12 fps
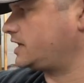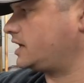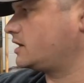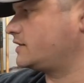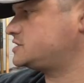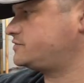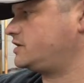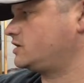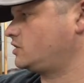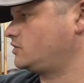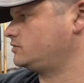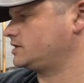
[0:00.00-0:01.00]
here, this
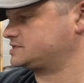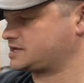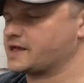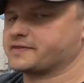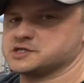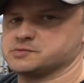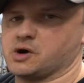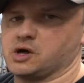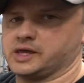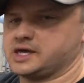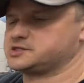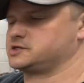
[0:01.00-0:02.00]
vehicle has got the
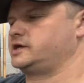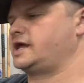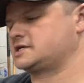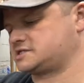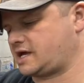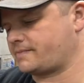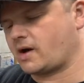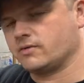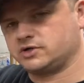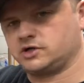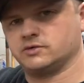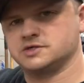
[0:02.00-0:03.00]
small leak. So the next step I
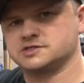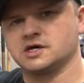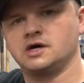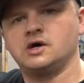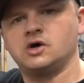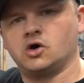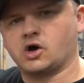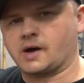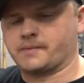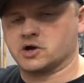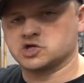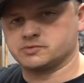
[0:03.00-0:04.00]
would do is hook
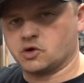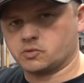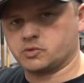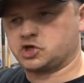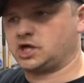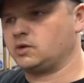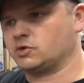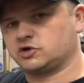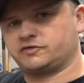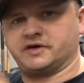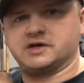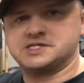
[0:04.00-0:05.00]
up our smoke machine, which
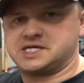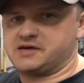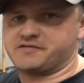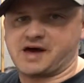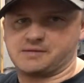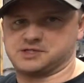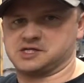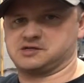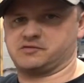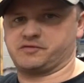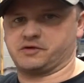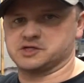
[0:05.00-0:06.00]
fills the EVAP
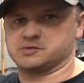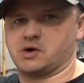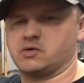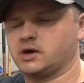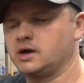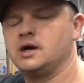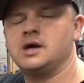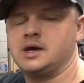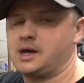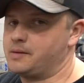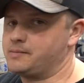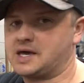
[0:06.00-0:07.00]
system full of smoke.
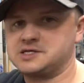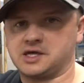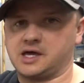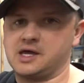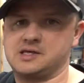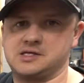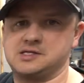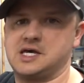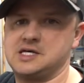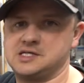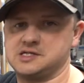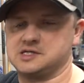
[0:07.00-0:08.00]
And basically it's as
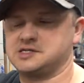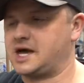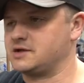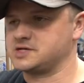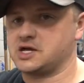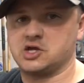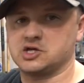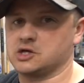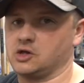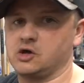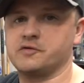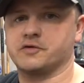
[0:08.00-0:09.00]
easy as it sounds. I just
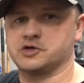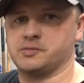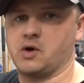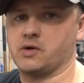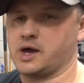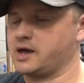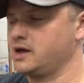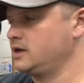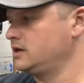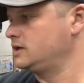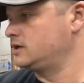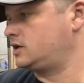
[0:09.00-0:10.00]
look for smoke. I
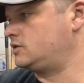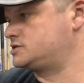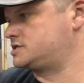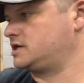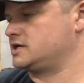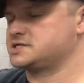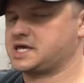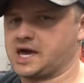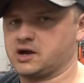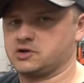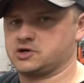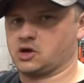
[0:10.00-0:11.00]
use the
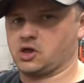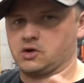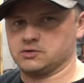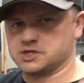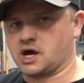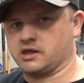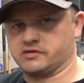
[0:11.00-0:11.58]
scanner to close all